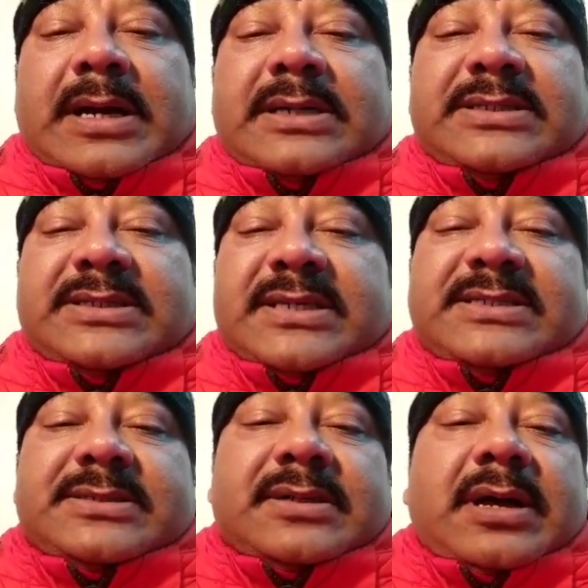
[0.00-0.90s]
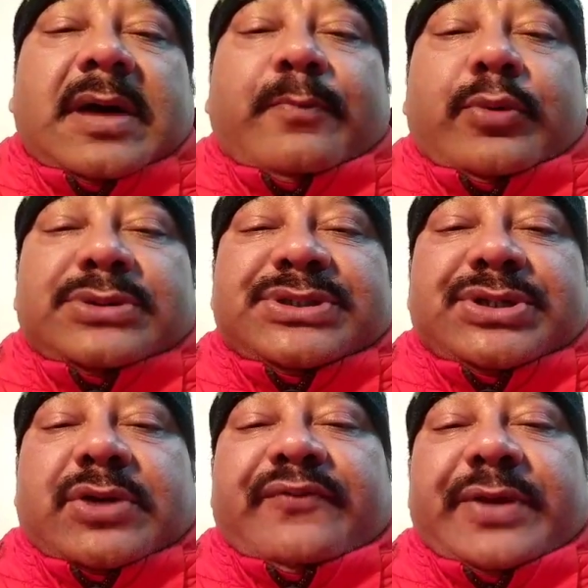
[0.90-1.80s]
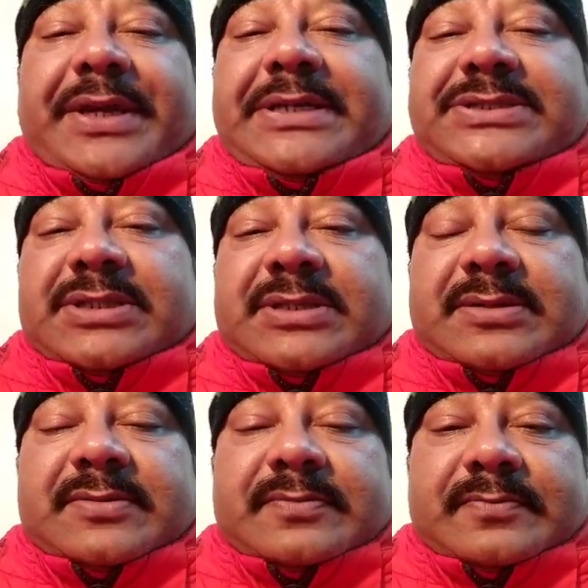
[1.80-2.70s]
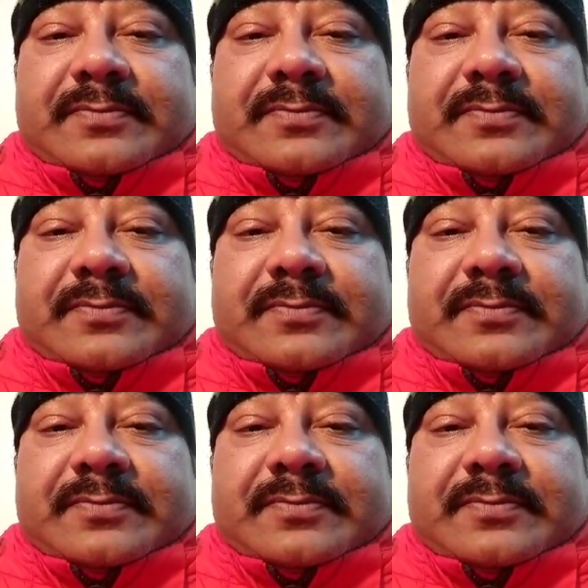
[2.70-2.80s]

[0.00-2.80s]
are just opposite of each other.